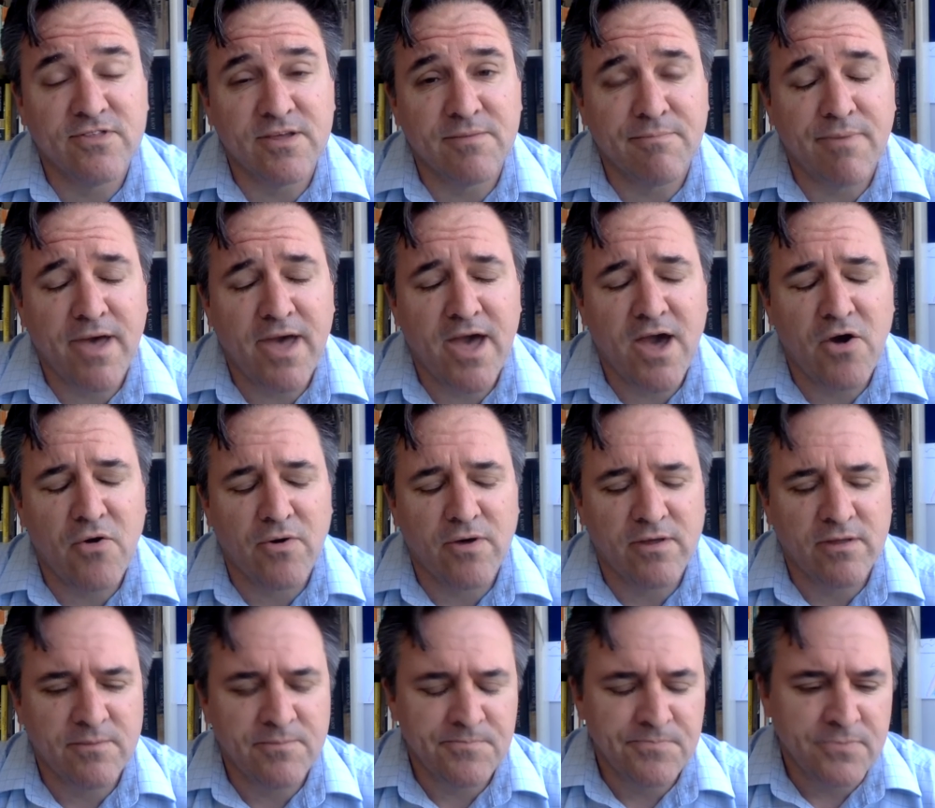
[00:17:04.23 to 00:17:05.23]
their power.
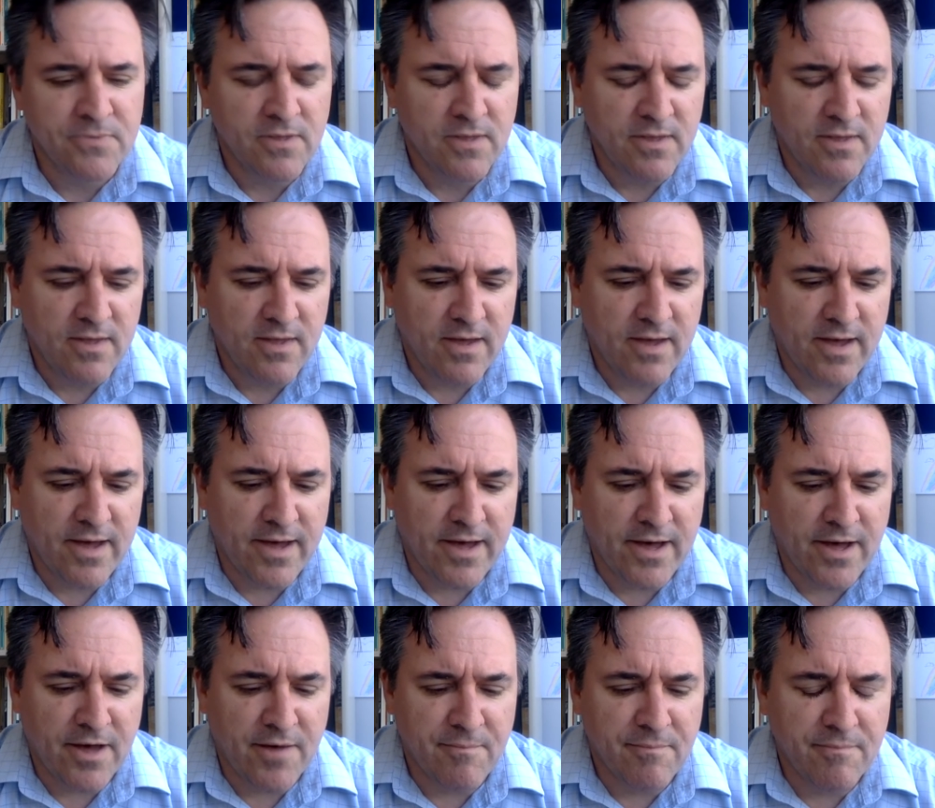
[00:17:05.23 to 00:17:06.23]

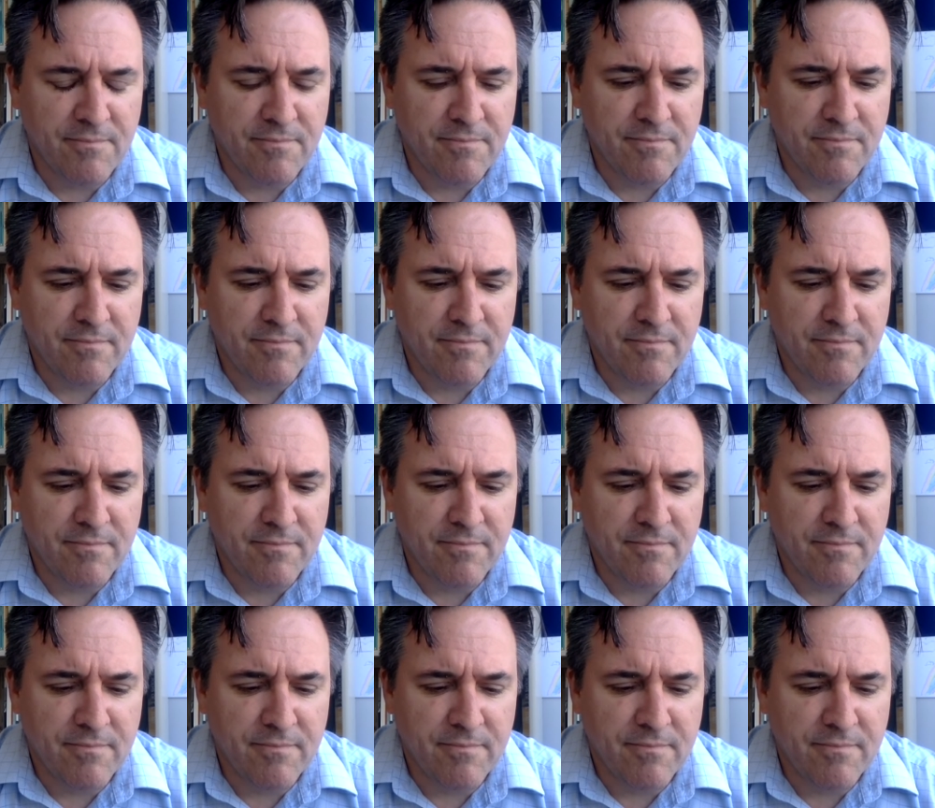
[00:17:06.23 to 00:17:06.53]
Um,